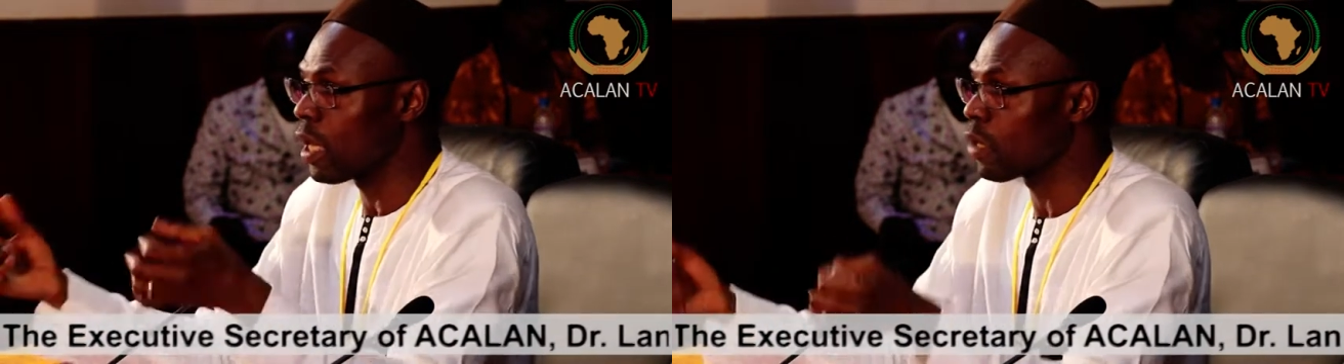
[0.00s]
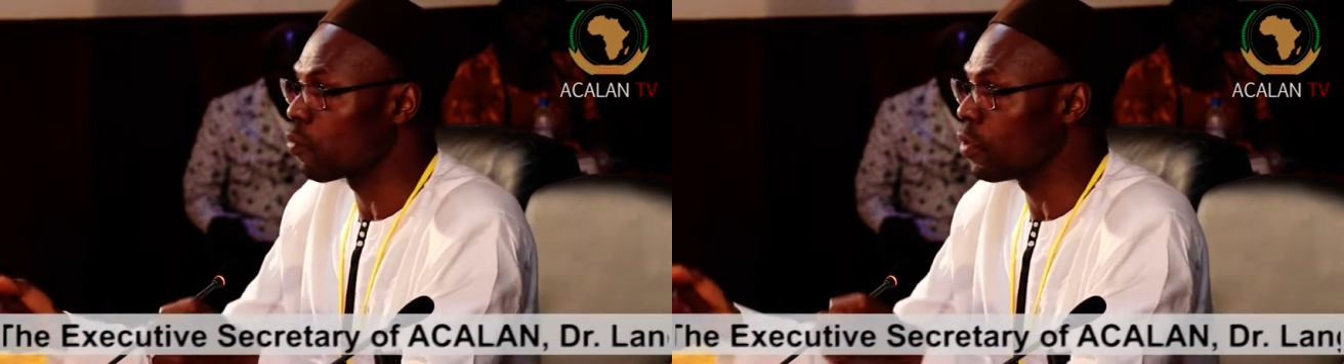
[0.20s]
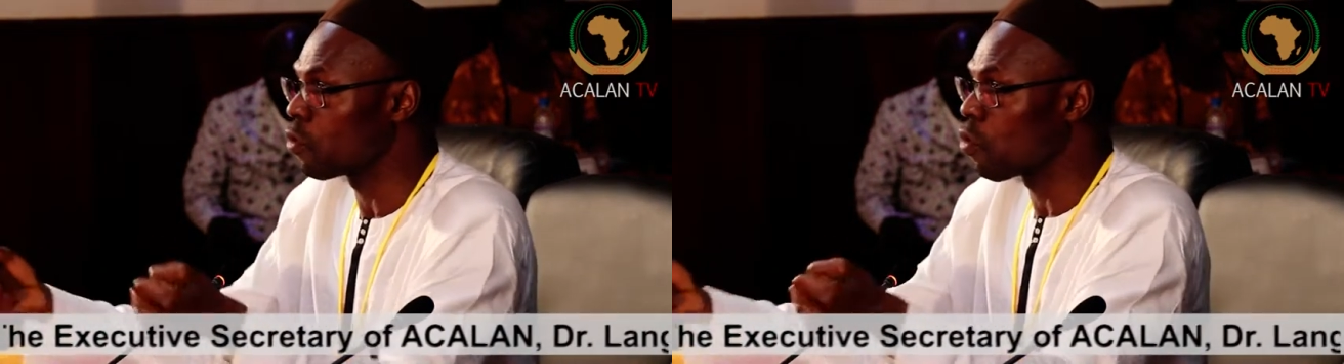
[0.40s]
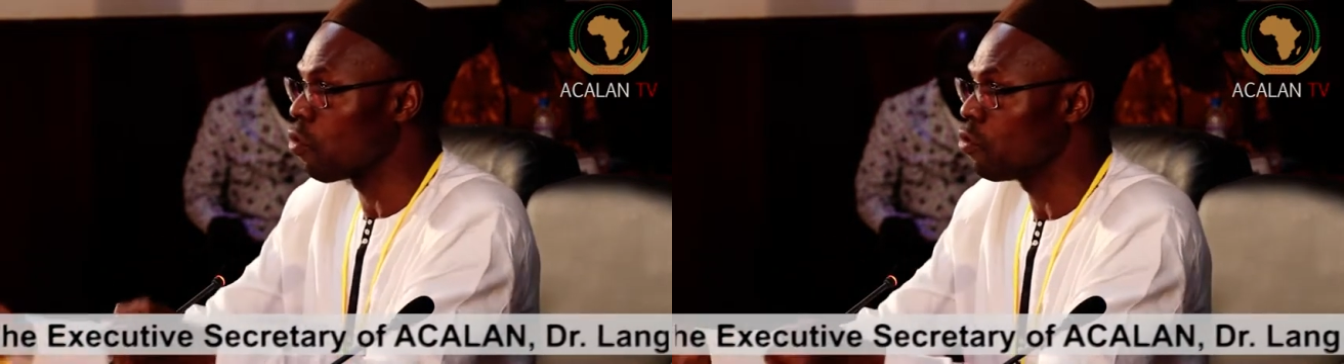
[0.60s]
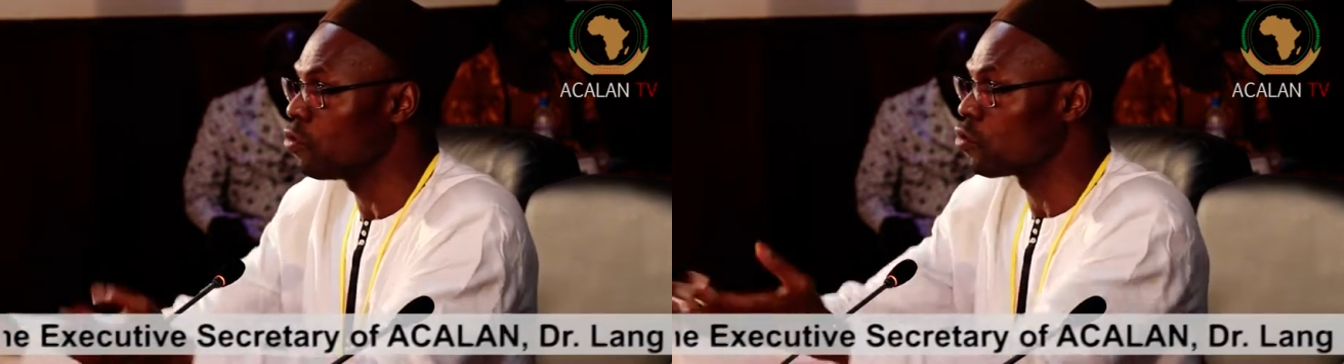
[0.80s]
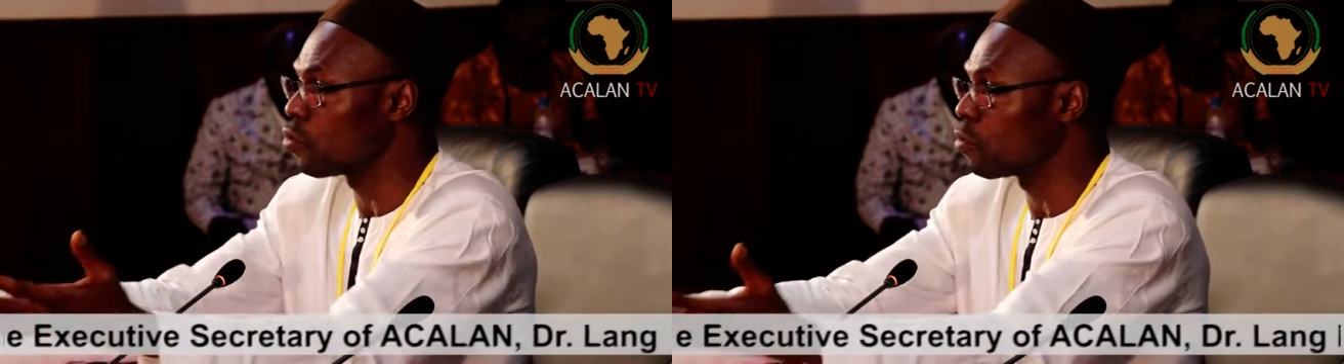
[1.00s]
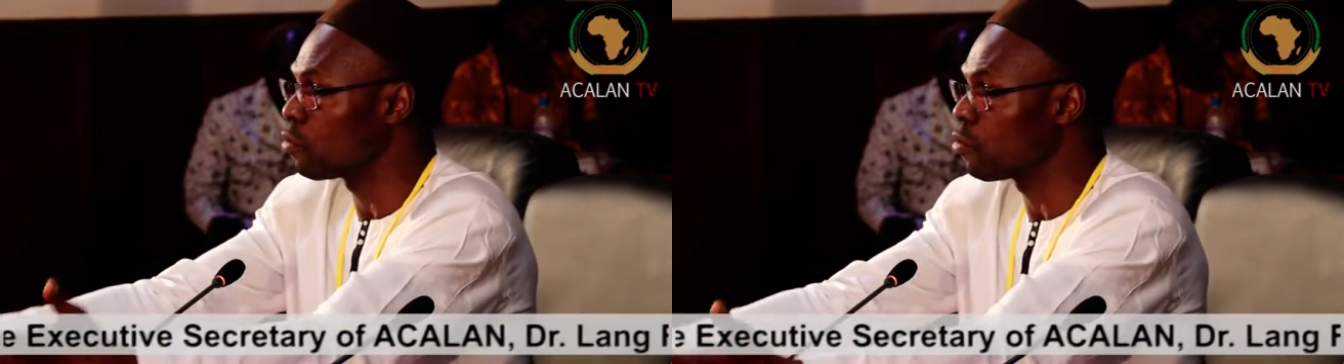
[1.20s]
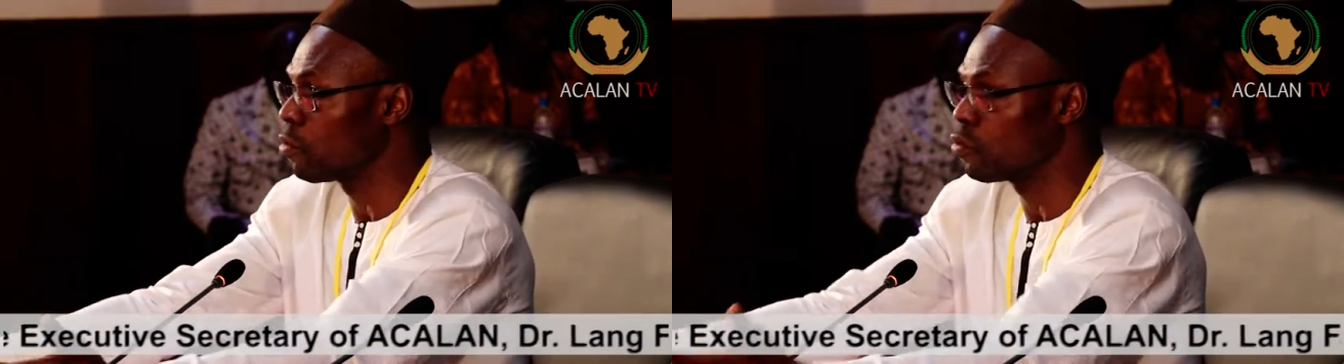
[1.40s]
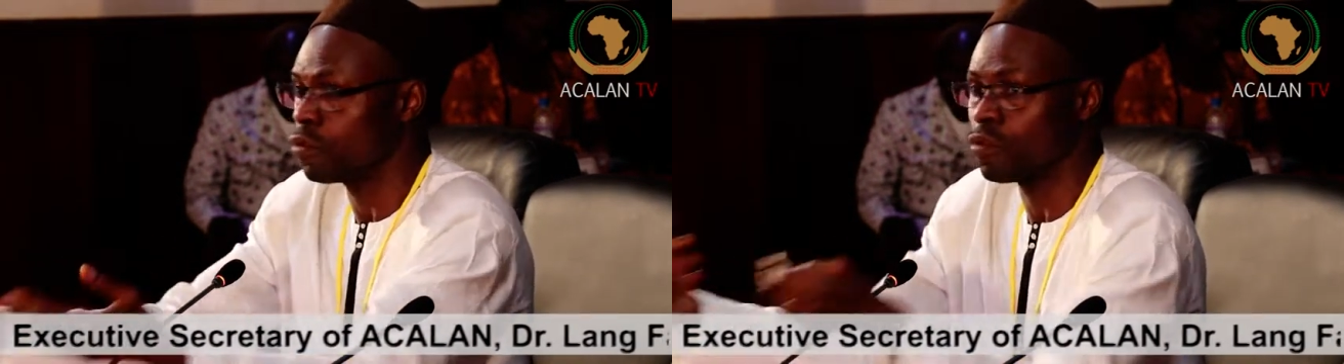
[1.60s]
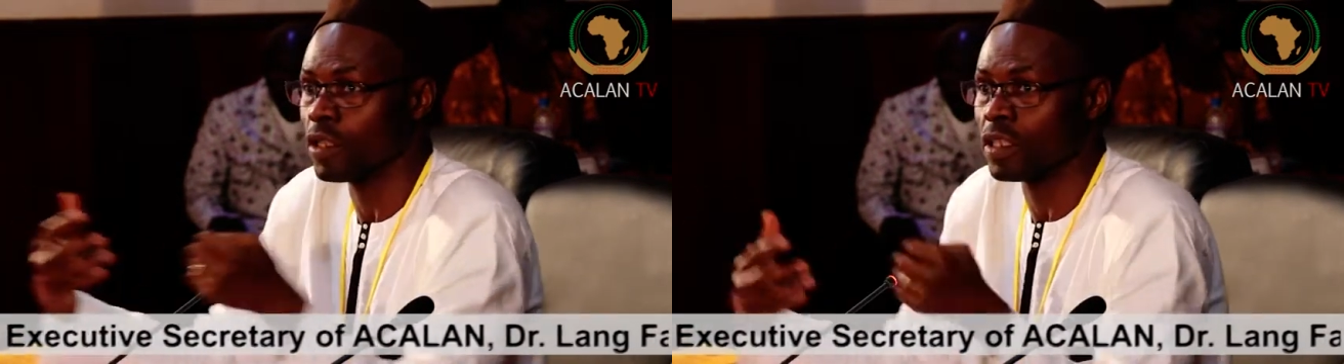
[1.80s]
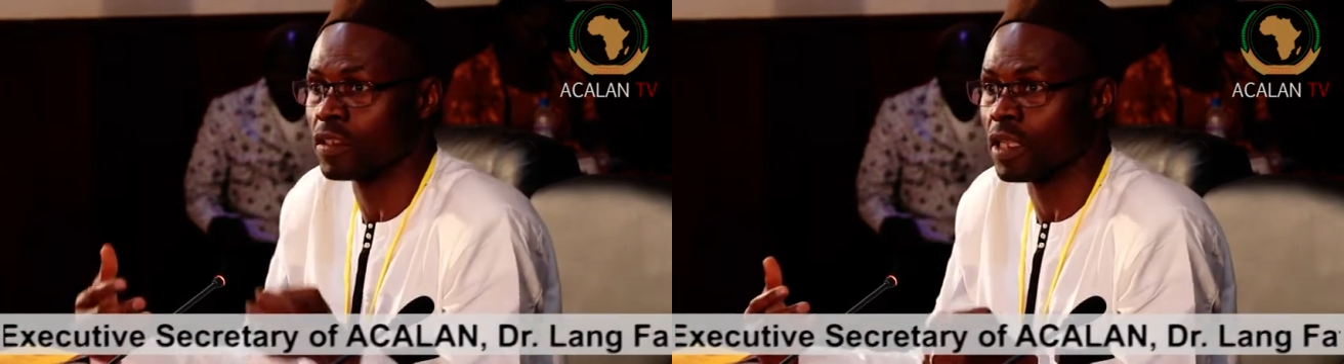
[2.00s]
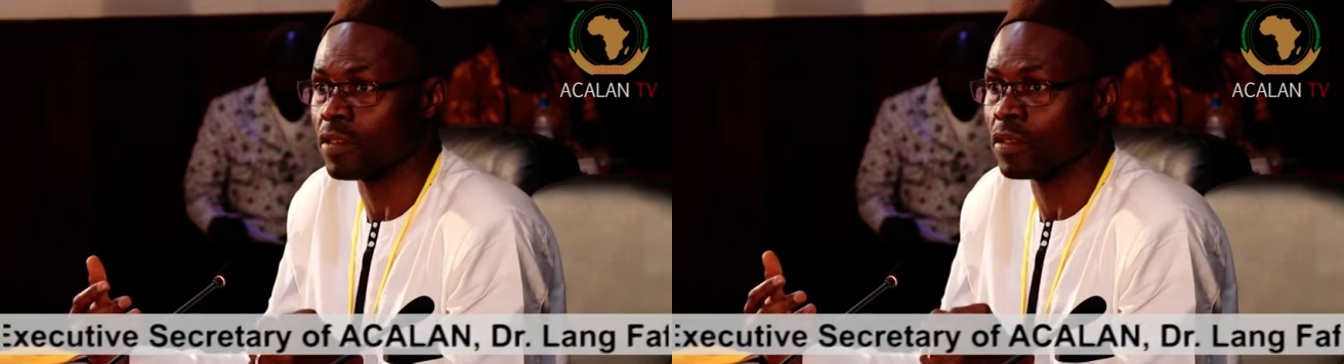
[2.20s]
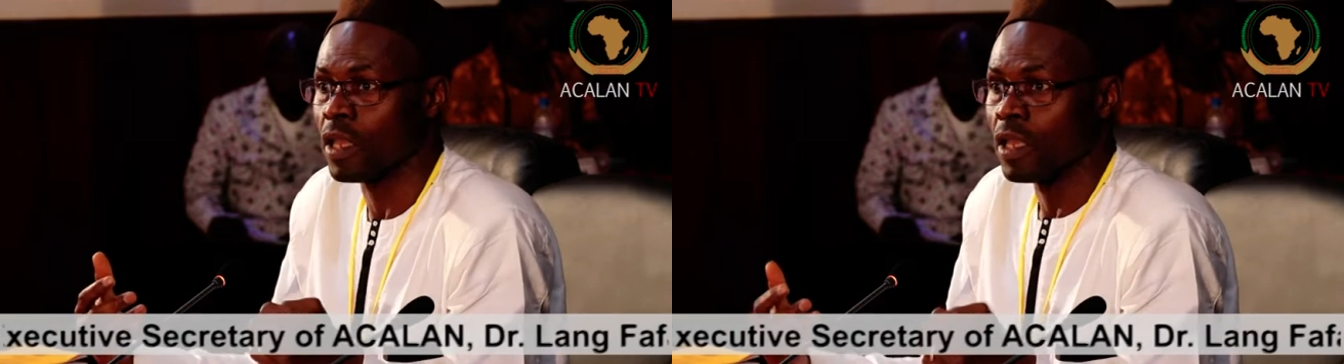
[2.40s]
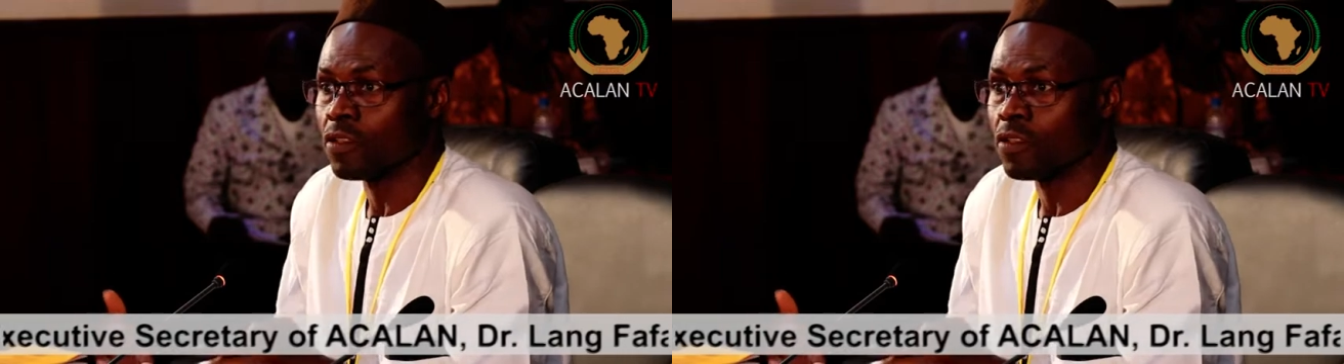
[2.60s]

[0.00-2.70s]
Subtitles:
and we'll call you to do these things.